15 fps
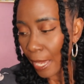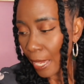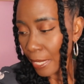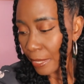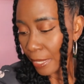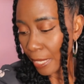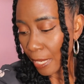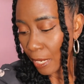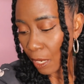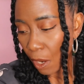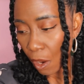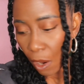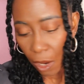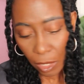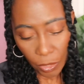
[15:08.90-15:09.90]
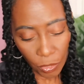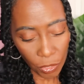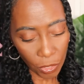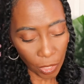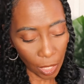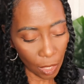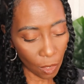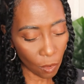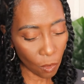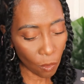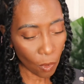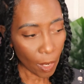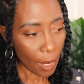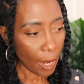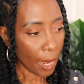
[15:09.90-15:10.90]
And then
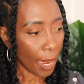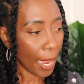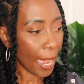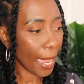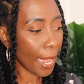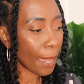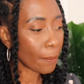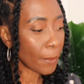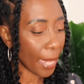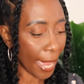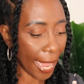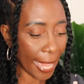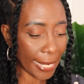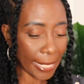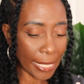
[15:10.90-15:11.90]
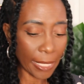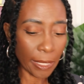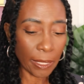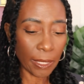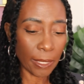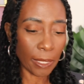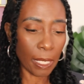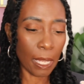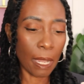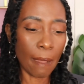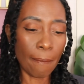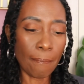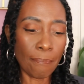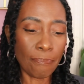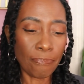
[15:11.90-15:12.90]
also, I'm adding
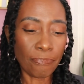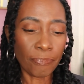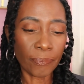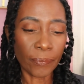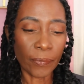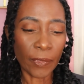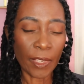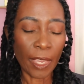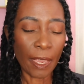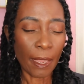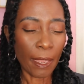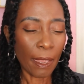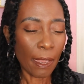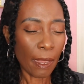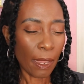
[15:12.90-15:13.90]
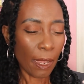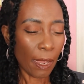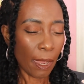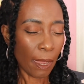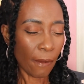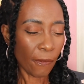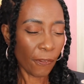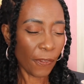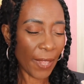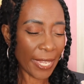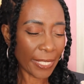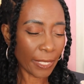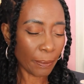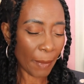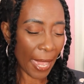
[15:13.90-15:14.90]
some
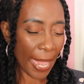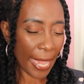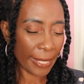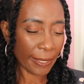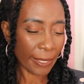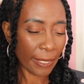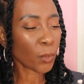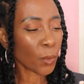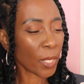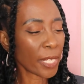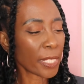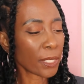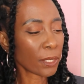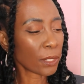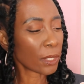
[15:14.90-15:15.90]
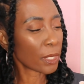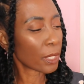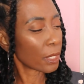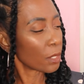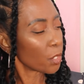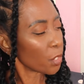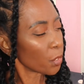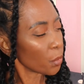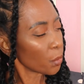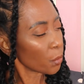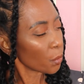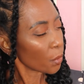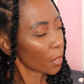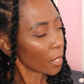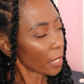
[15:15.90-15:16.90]
face masks. It's what it's the
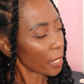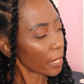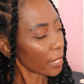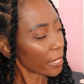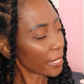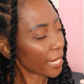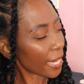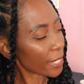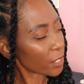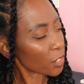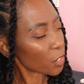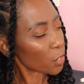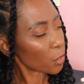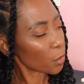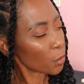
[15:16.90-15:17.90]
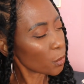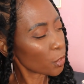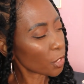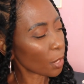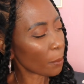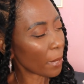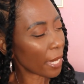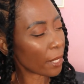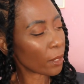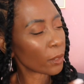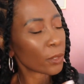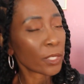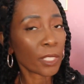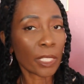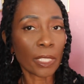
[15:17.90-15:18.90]
new Yes to
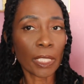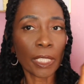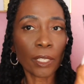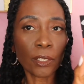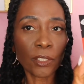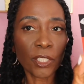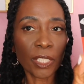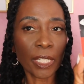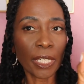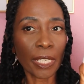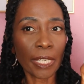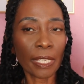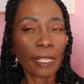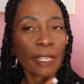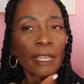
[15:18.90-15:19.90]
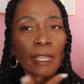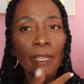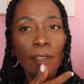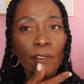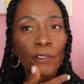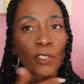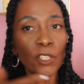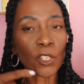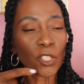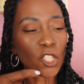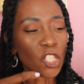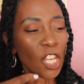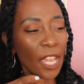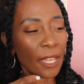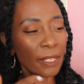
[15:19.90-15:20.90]
Tomatoes Clear Skin for your
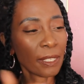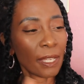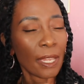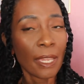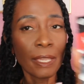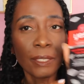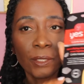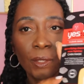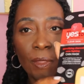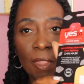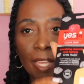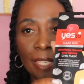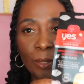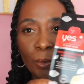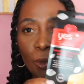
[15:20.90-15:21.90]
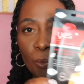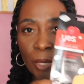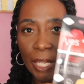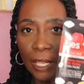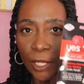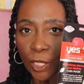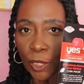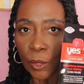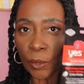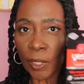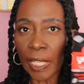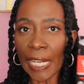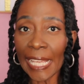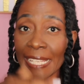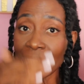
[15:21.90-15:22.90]
chin. So this will be
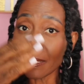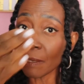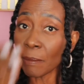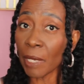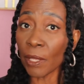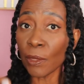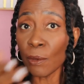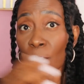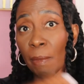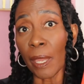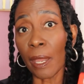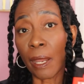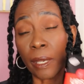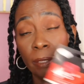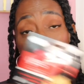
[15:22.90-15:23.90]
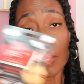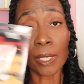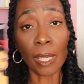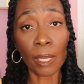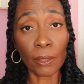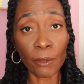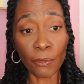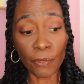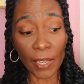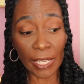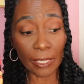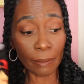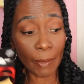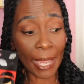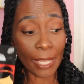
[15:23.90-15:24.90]
included, and some other
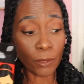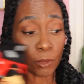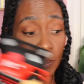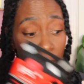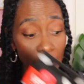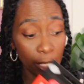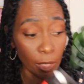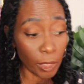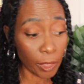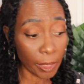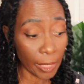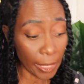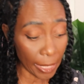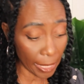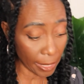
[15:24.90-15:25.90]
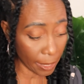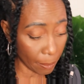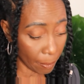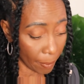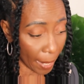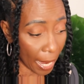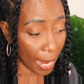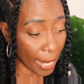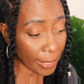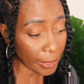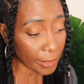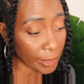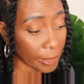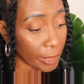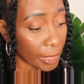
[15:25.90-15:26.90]
face masks will be included in the
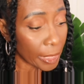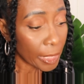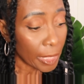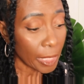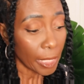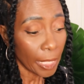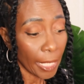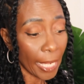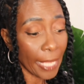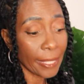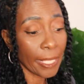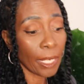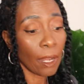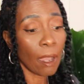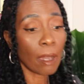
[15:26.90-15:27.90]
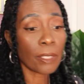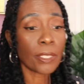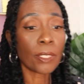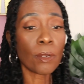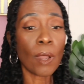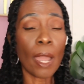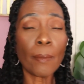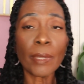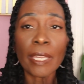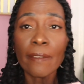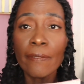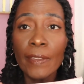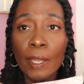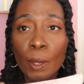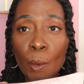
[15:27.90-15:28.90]
box. And then also, I'm
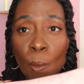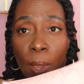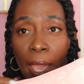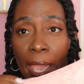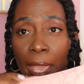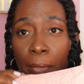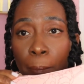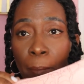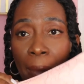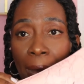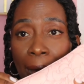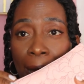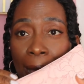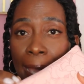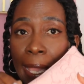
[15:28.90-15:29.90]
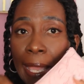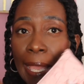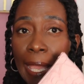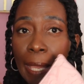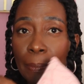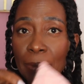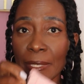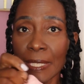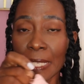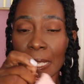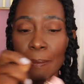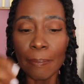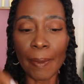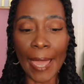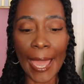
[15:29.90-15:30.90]
giving away my
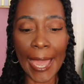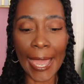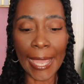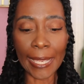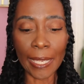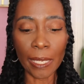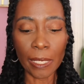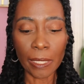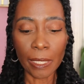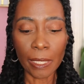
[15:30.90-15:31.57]
Epsy bag.